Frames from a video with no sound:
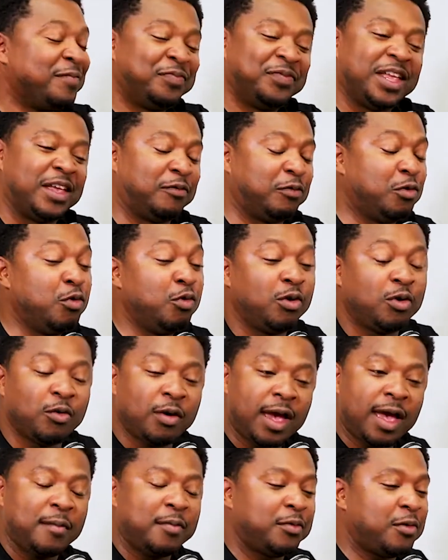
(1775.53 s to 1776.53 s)
If you
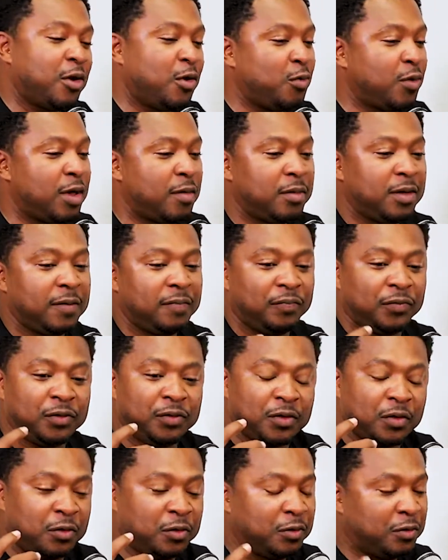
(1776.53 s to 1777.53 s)
grabbing on women, you
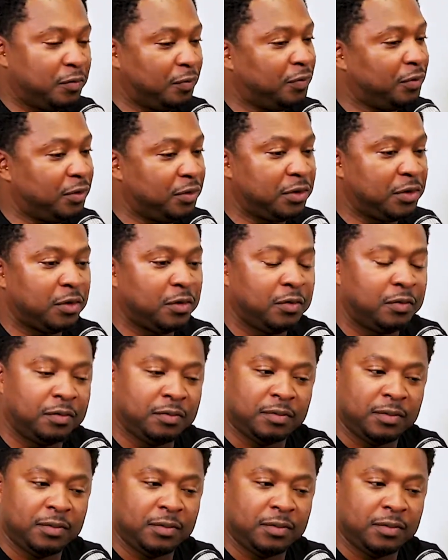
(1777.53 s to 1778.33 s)
know,